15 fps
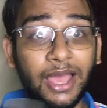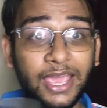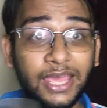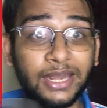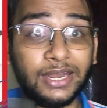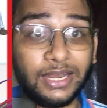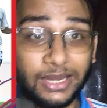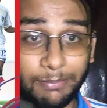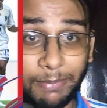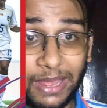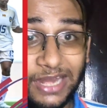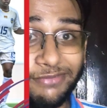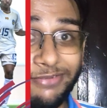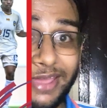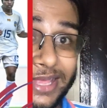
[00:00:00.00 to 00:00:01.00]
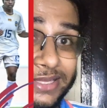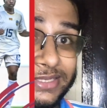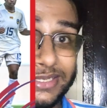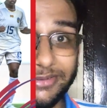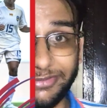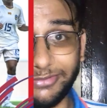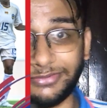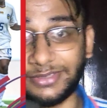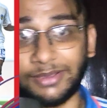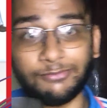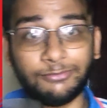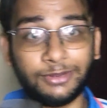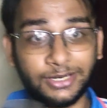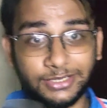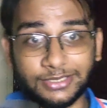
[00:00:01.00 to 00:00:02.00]
Again, Nepali fans, if
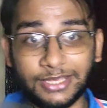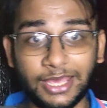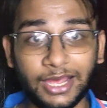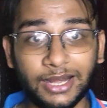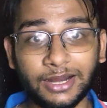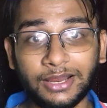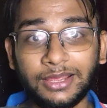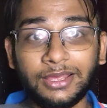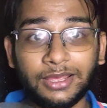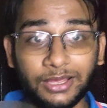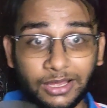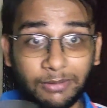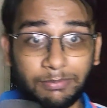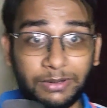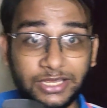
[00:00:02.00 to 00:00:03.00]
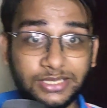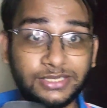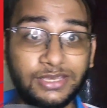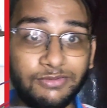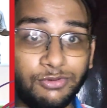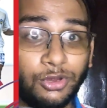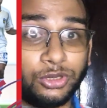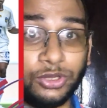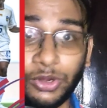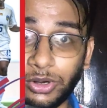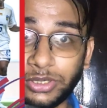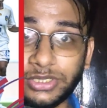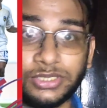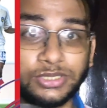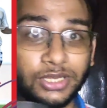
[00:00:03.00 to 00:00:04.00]
someone is here, please give your
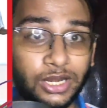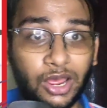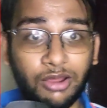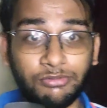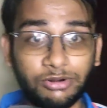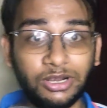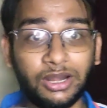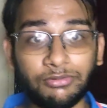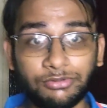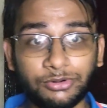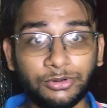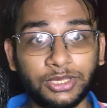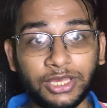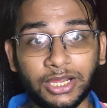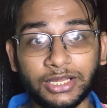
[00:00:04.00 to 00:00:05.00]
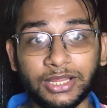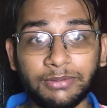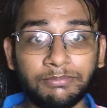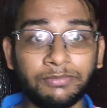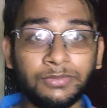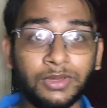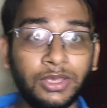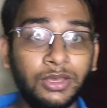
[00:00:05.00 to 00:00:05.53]
thoughts, and I would love to hear them.